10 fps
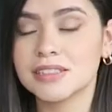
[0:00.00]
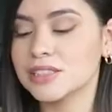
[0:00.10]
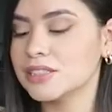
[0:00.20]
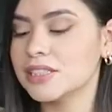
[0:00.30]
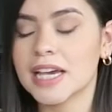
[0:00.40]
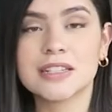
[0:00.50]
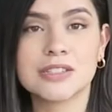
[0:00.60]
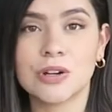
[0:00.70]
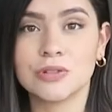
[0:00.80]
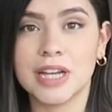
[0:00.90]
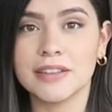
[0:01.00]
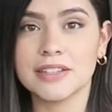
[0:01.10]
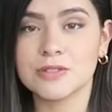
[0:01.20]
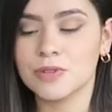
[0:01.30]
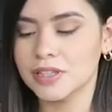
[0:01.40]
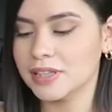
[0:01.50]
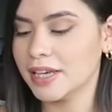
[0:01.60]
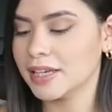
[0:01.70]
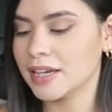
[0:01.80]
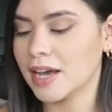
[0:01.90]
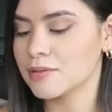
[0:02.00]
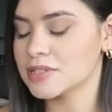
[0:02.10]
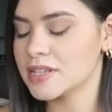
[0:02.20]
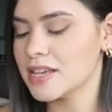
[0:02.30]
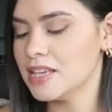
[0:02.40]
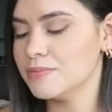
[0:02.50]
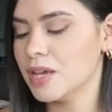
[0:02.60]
dead sold on this one. Like, I was taking my